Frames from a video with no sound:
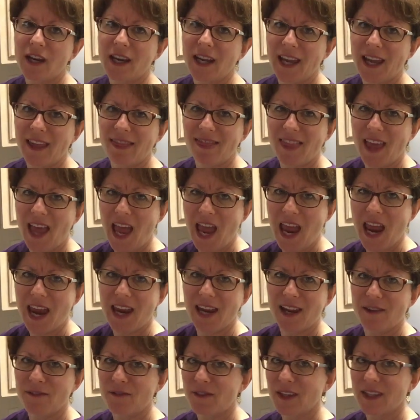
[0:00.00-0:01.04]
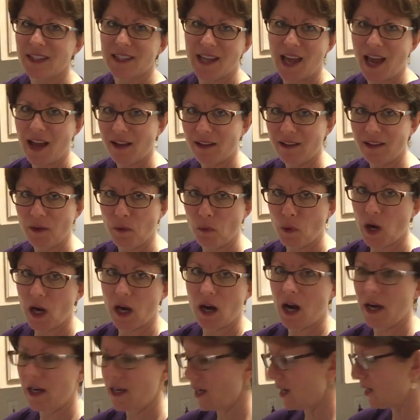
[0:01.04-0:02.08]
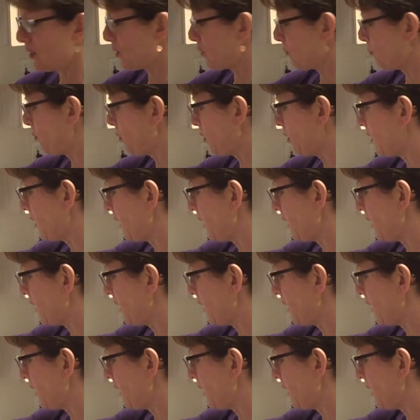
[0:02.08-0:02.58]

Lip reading: to get the hang of exactly where I need to put